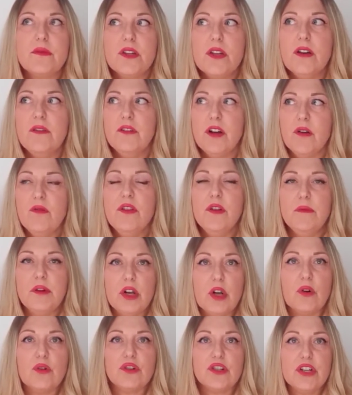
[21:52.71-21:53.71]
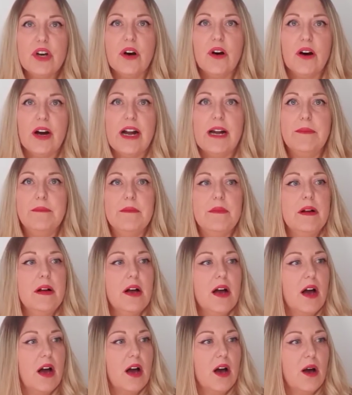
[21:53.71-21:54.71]
I've known them a long time.
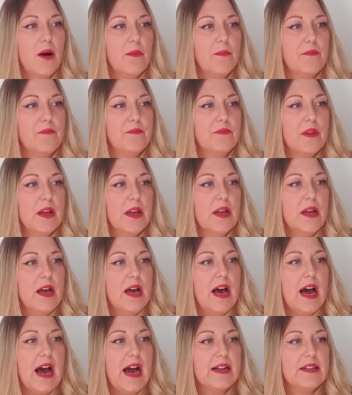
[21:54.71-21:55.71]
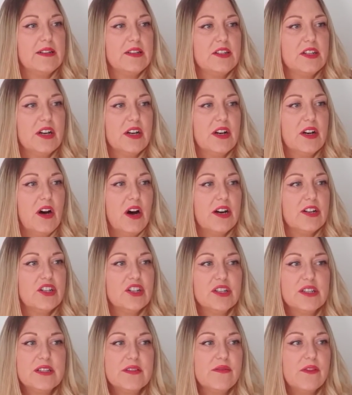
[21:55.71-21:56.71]
And I
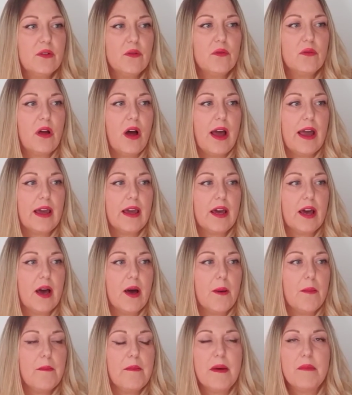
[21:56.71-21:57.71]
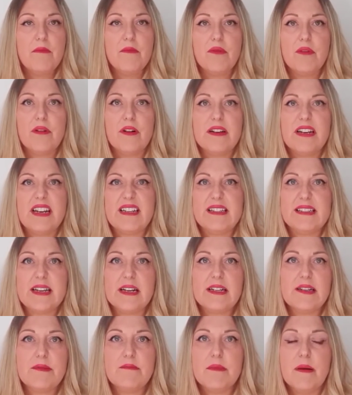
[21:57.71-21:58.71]
just feel like an
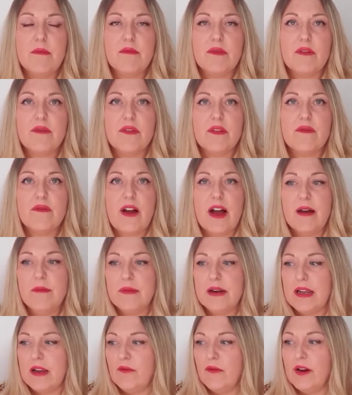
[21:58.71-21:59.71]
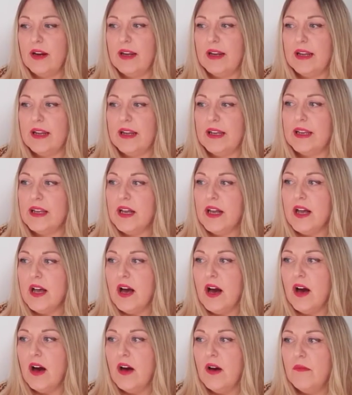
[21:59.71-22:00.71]
extended member of the family, really.
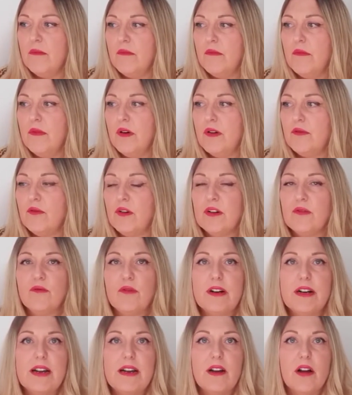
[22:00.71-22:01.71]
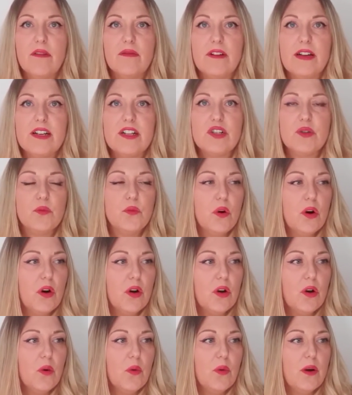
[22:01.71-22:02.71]
Really lovely to
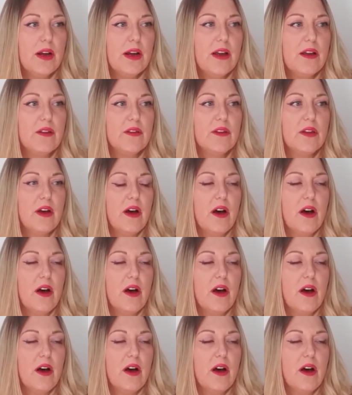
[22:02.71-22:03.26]
work with,